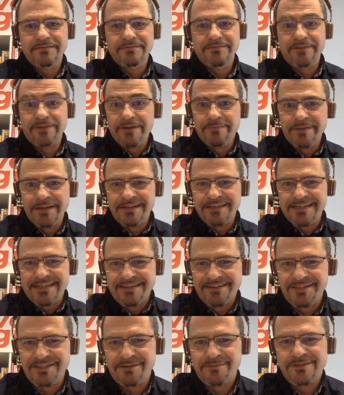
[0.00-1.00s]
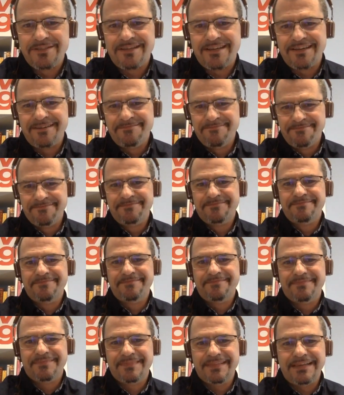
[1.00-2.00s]
variability, shall we say,
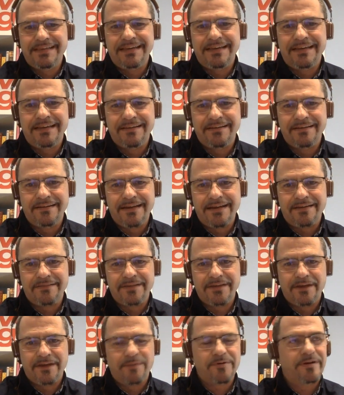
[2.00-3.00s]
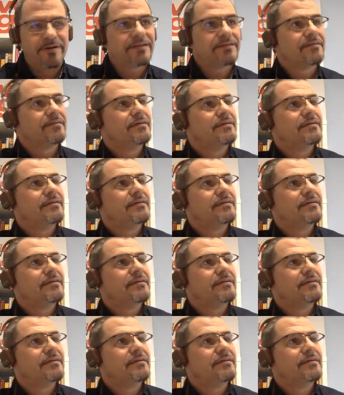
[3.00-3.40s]
in how they operate.